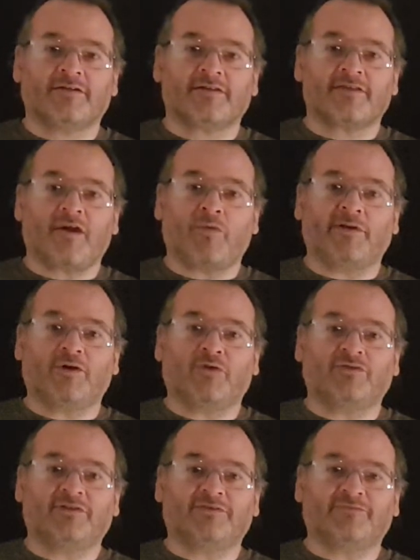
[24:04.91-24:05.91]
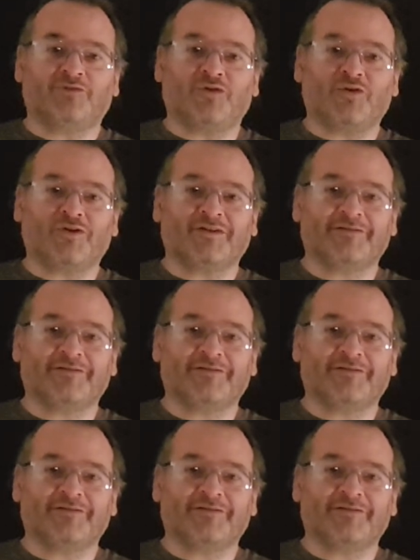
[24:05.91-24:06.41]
someone else's vlog,